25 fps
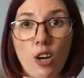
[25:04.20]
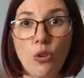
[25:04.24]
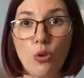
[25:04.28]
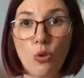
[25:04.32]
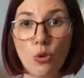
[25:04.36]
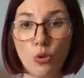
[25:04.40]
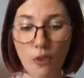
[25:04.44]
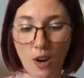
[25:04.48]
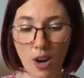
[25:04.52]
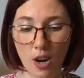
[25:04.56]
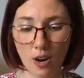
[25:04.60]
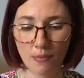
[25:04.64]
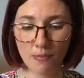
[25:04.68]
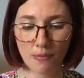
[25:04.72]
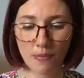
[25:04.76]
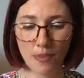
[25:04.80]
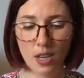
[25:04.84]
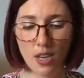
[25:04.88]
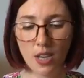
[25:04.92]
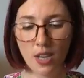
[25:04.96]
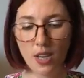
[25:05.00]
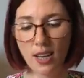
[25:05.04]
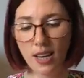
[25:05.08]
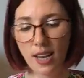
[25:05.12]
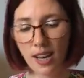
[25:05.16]
Laura.
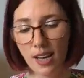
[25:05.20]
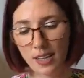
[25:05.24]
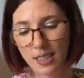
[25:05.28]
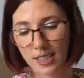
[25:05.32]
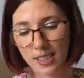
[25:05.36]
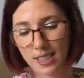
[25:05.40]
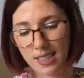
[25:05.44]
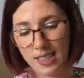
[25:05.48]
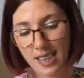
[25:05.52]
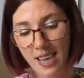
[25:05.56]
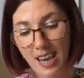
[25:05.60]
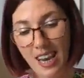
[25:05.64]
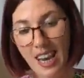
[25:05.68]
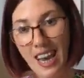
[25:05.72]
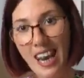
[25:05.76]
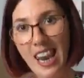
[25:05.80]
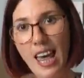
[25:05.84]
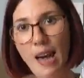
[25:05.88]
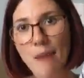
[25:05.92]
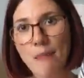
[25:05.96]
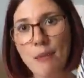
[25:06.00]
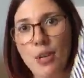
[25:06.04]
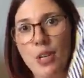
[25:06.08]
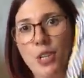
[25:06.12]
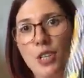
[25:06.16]
And it's a
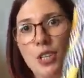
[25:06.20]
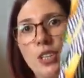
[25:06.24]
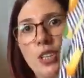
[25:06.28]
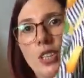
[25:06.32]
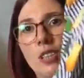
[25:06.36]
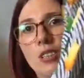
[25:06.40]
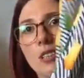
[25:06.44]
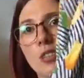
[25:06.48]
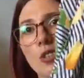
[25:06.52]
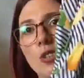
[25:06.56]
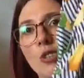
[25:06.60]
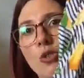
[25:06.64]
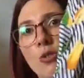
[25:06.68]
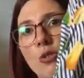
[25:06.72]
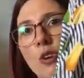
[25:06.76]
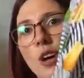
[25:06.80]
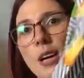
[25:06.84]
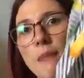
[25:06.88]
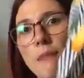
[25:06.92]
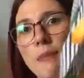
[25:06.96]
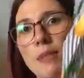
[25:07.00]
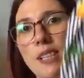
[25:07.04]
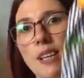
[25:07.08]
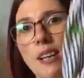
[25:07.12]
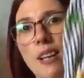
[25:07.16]
lemon,
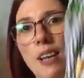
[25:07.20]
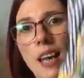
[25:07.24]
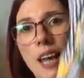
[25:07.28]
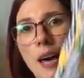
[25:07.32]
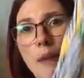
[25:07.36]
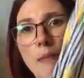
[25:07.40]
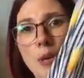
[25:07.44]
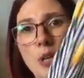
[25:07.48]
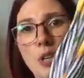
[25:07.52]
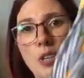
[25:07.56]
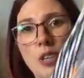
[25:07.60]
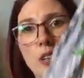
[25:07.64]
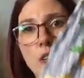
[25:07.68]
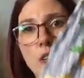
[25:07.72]
striped lemon